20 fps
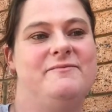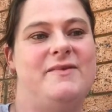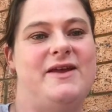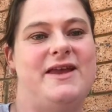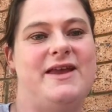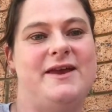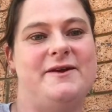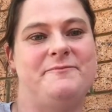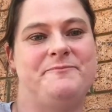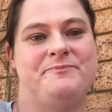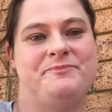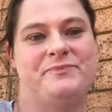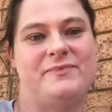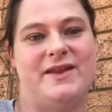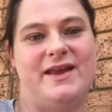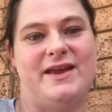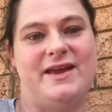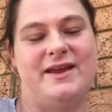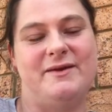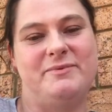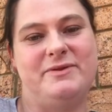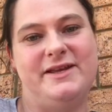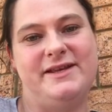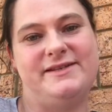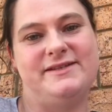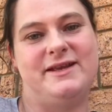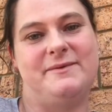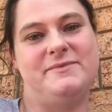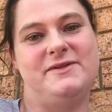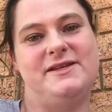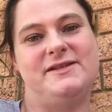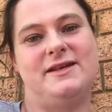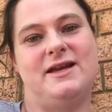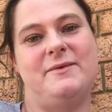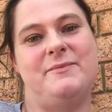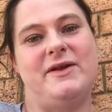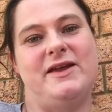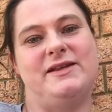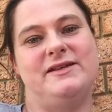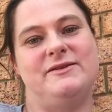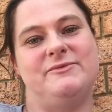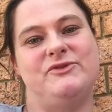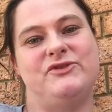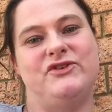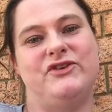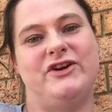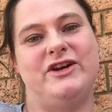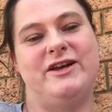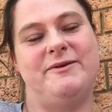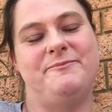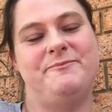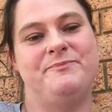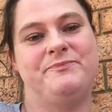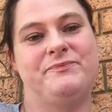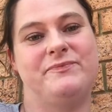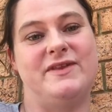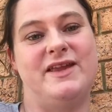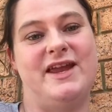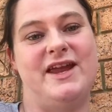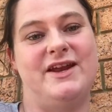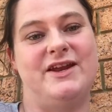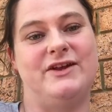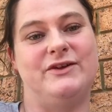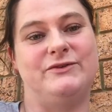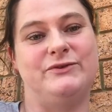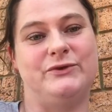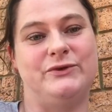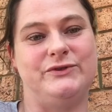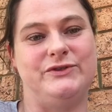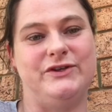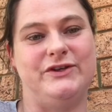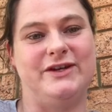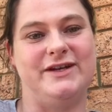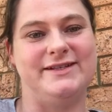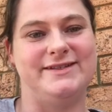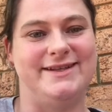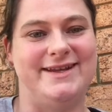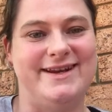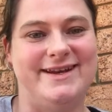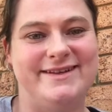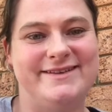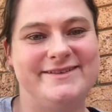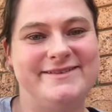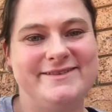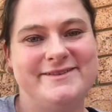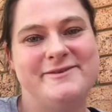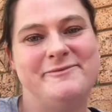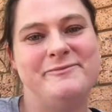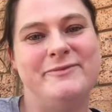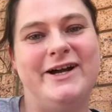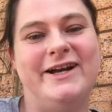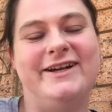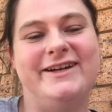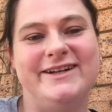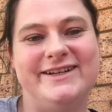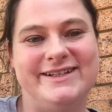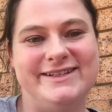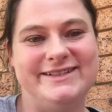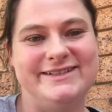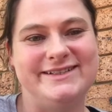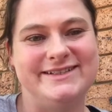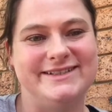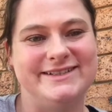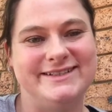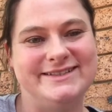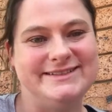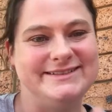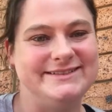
But yeah, please thumbs this up and subscribe, and I'll talk to you guys later. Bye, guys.